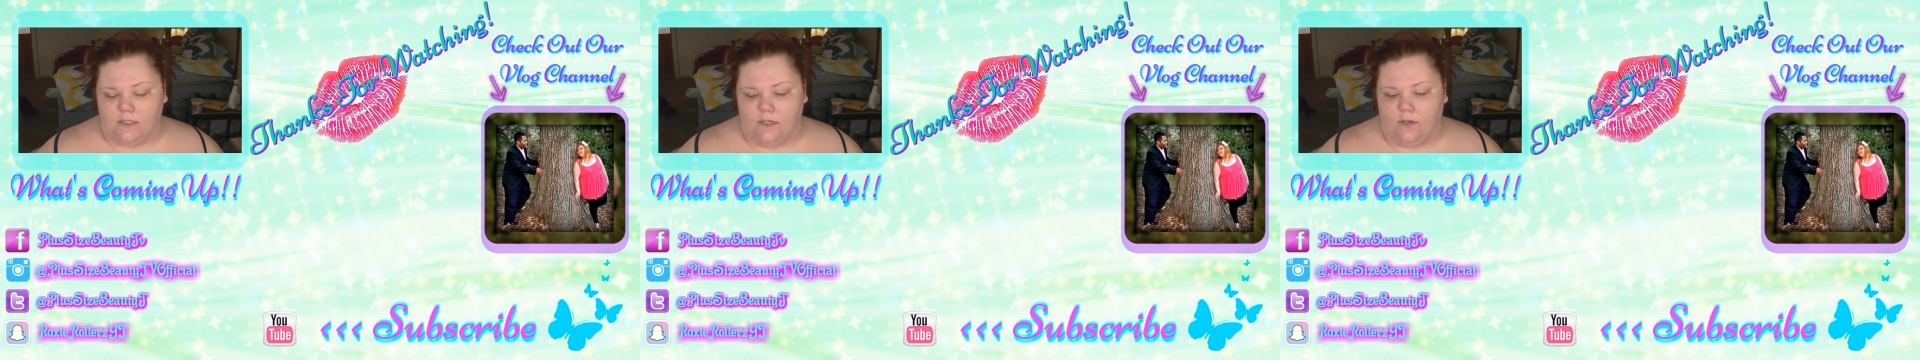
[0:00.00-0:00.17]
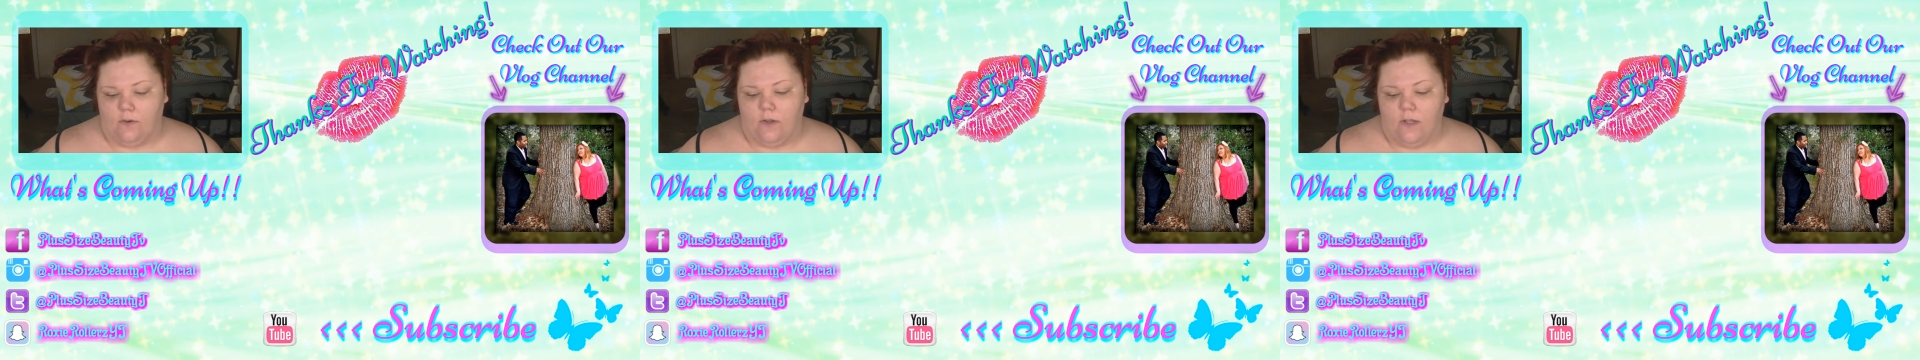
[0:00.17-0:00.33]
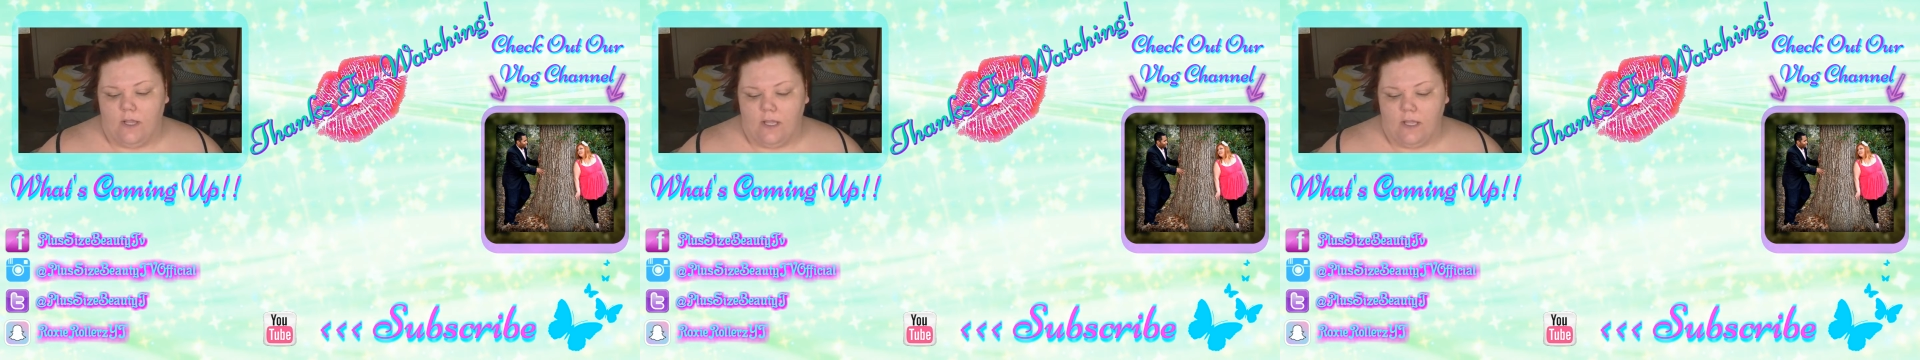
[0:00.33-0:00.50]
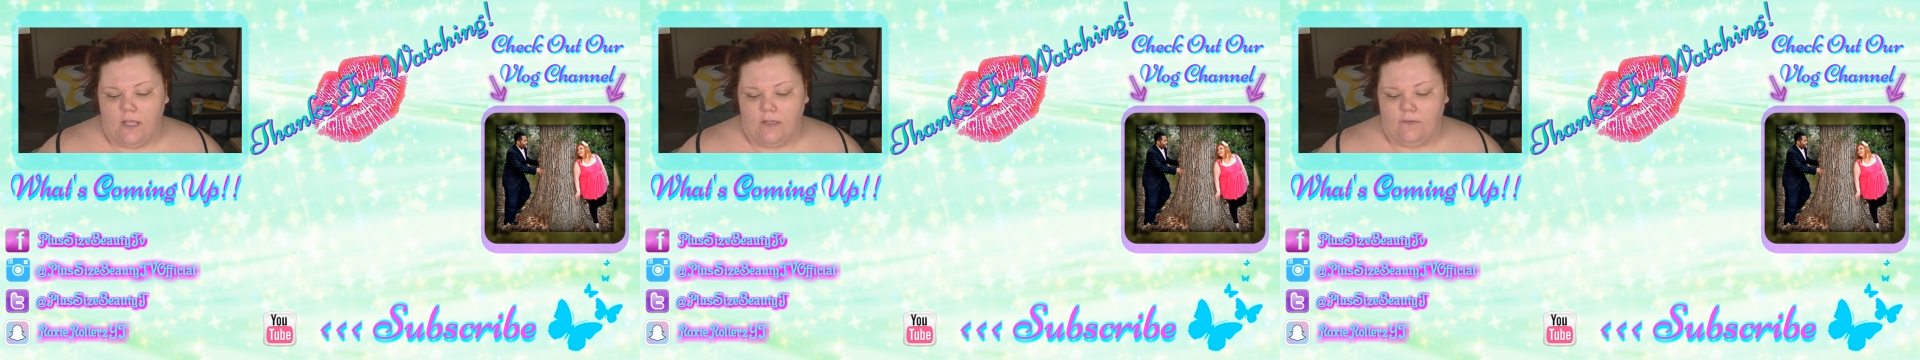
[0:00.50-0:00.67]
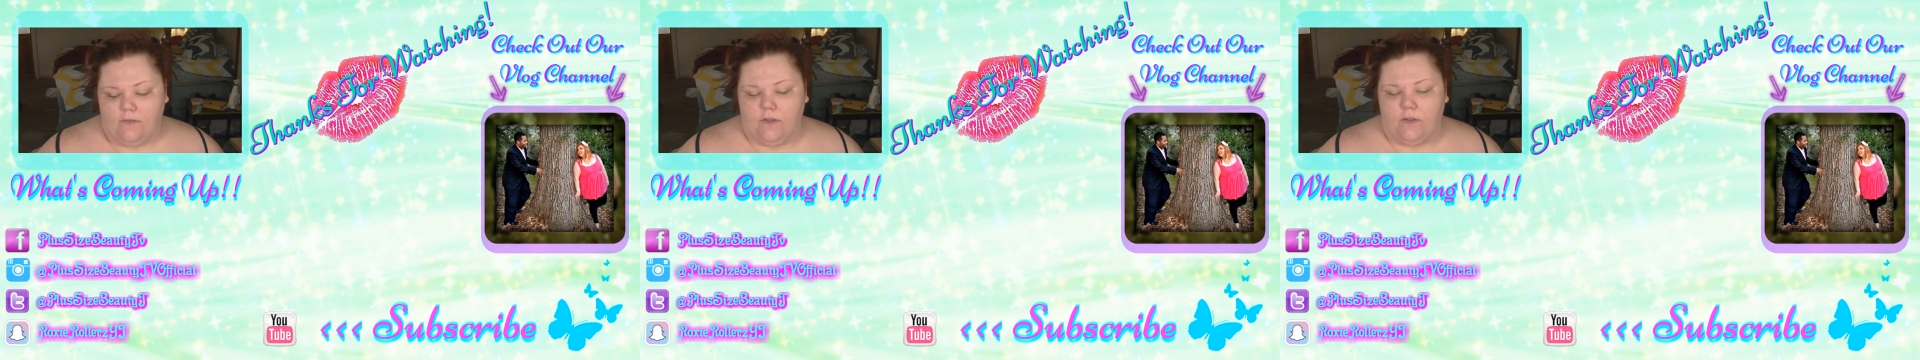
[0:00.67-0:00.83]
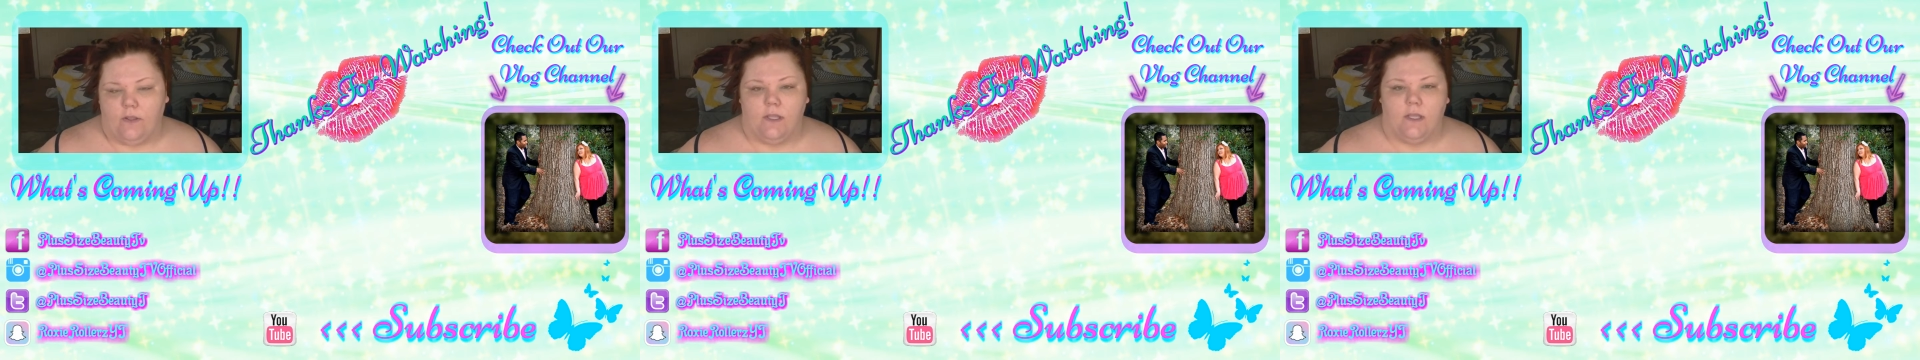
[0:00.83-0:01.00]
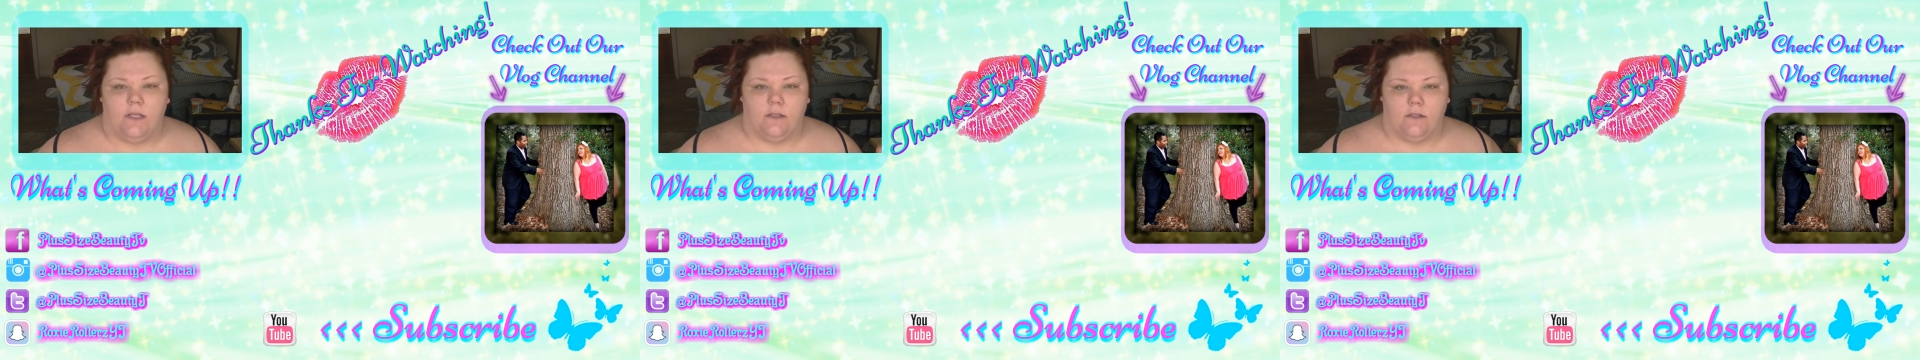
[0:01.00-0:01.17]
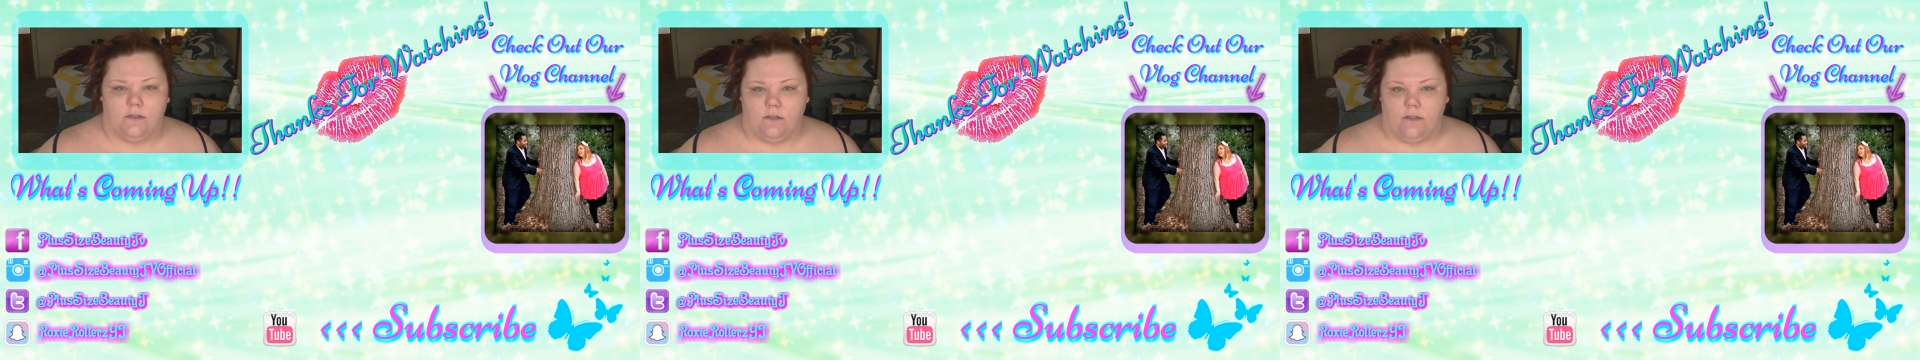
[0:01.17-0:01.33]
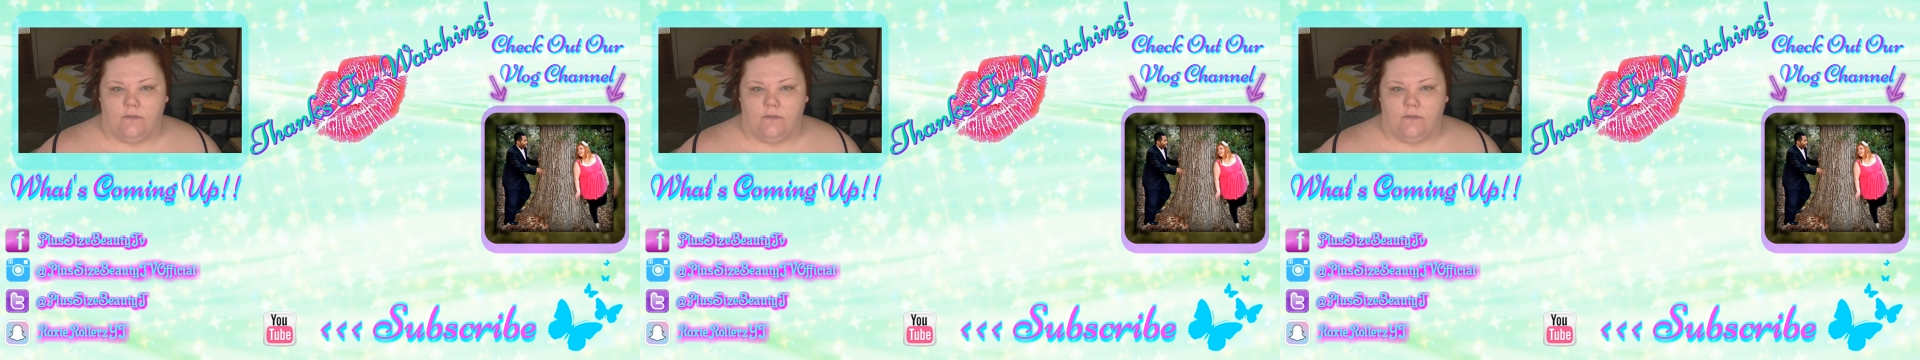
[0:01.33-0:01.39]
So you get,